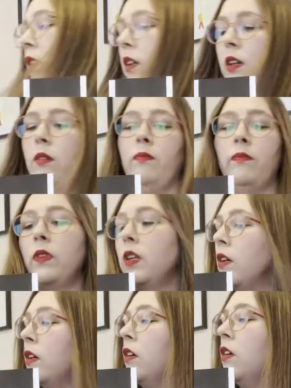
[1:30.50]
Okay,
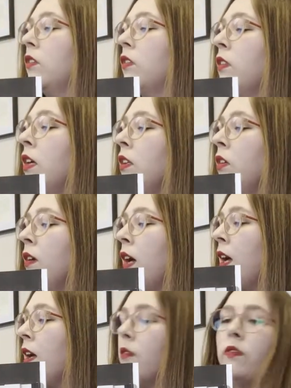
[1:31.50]
so then you
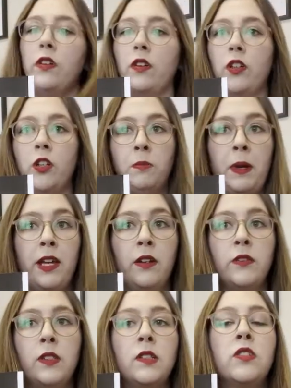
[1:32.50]
have your
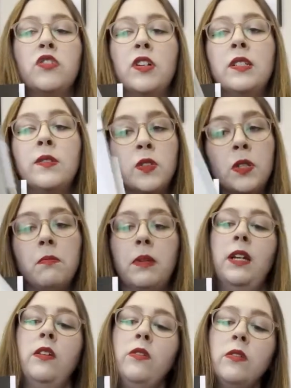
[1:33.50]
panels. These are translucent
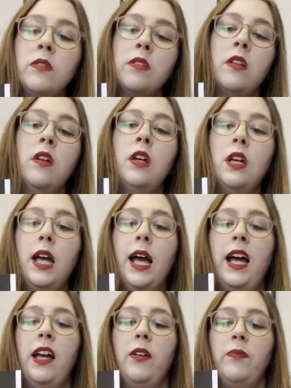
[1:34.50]
panels,
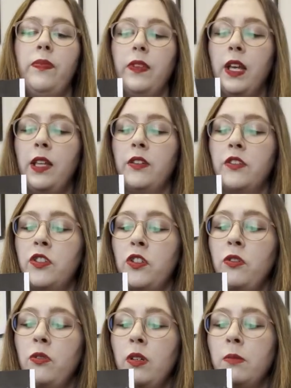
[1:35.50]
and there's
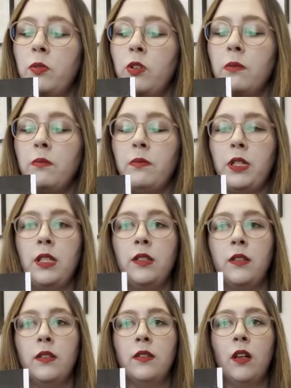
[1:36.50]
two important
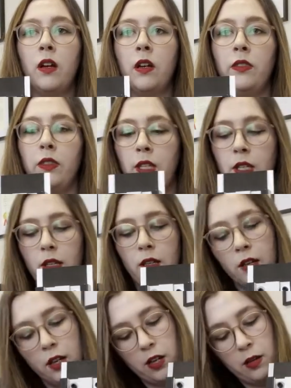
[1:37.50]
pieces on
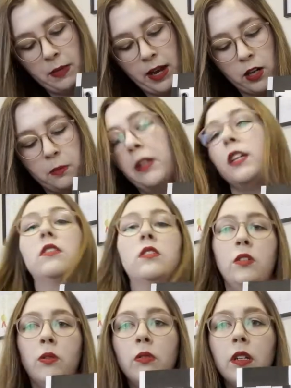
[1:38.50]
the backer plate to
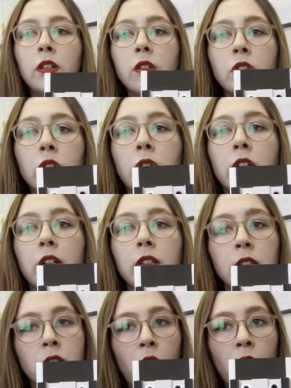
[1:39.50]
note here. So there is
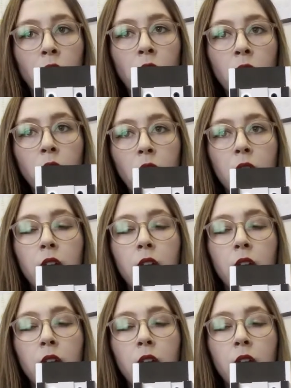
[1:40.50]
a toggle.